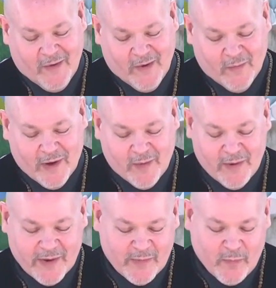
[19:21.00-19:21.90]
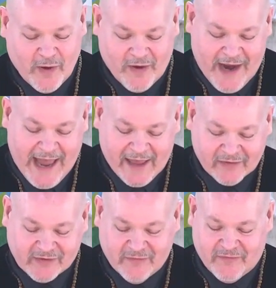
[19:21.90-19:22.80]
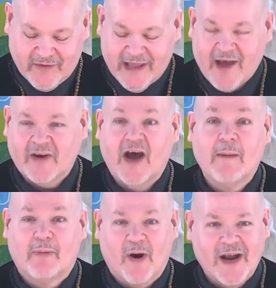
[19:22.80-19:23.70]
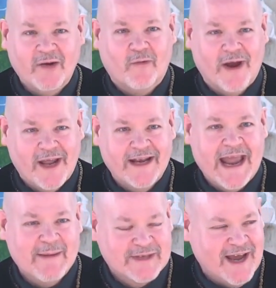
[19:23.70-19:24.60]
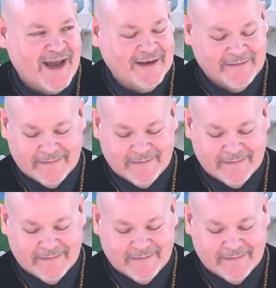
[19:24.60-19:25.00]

where we were asked to fill out a bright red name tag.